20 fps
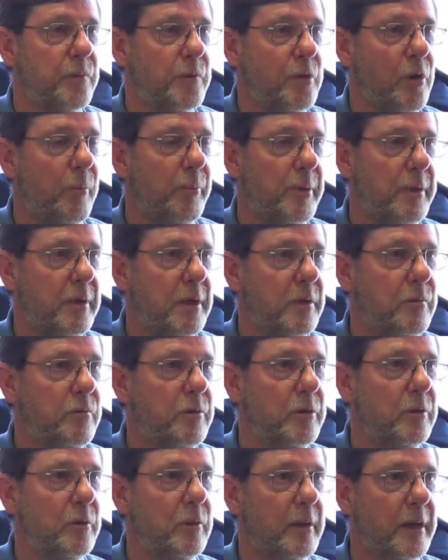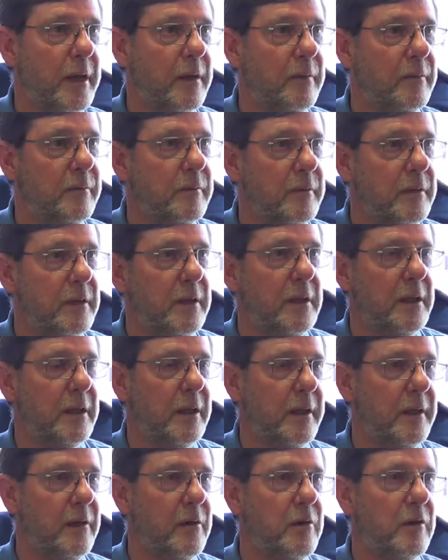copied in with all our
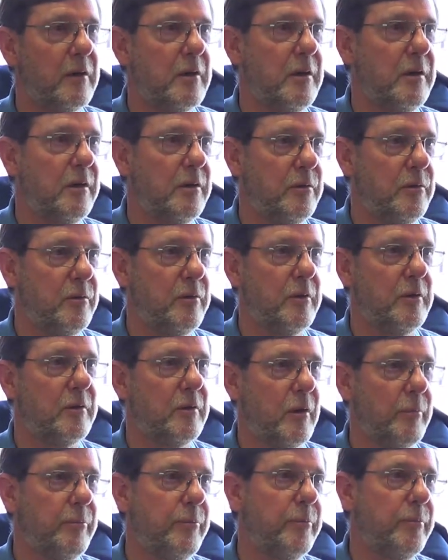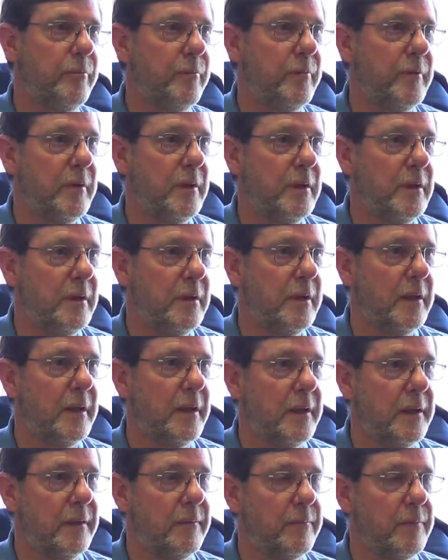hierarchy to the top.
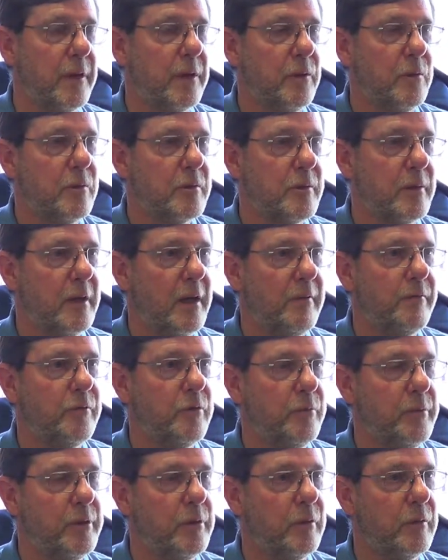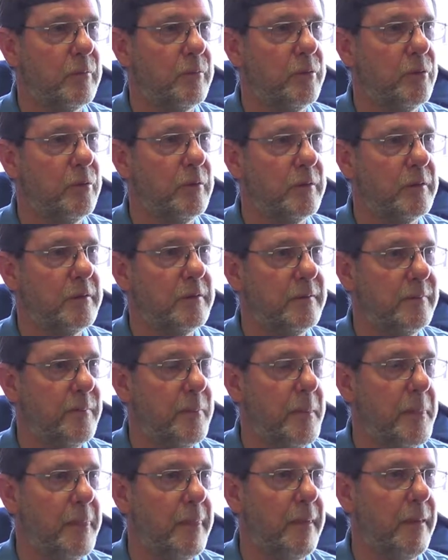They also have to be on board
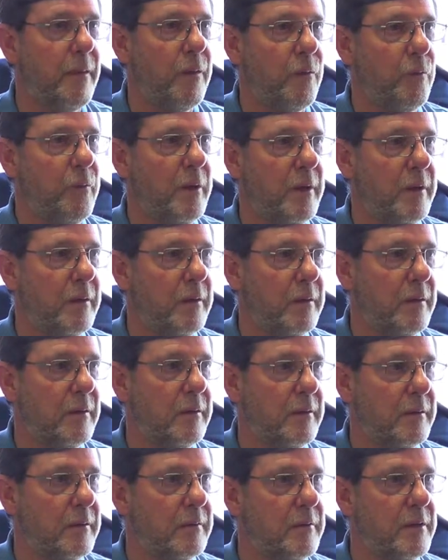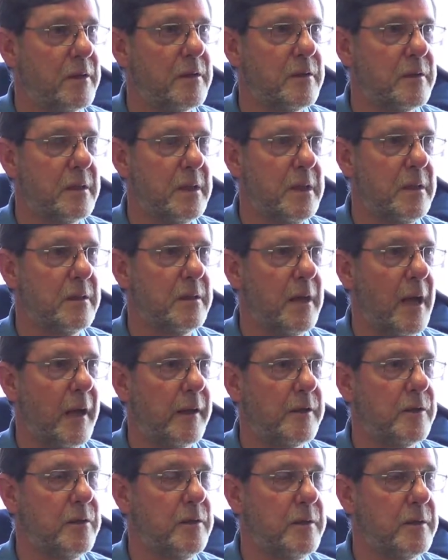when this is
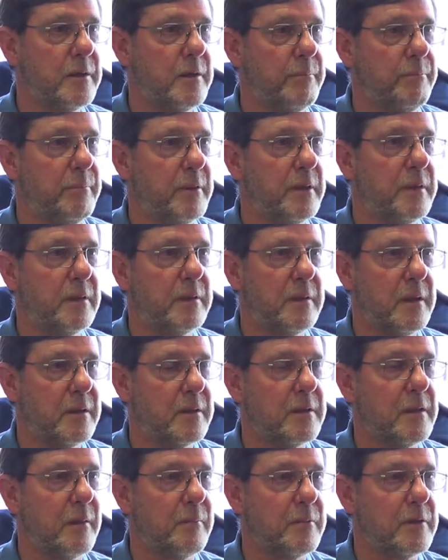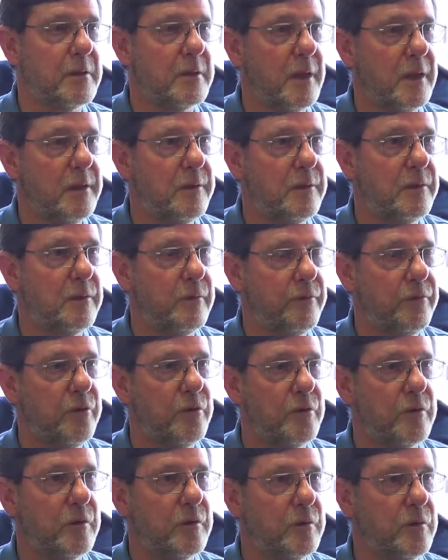actually submitted at some stage in the
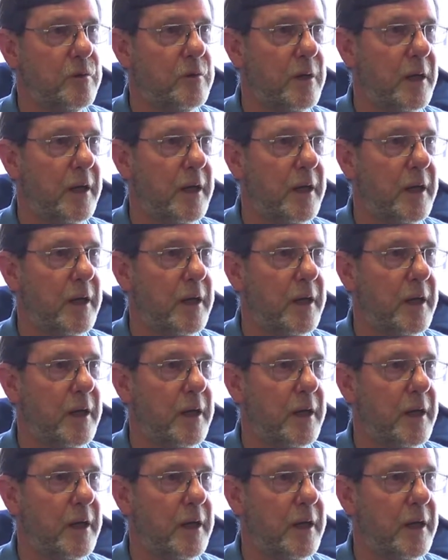future to the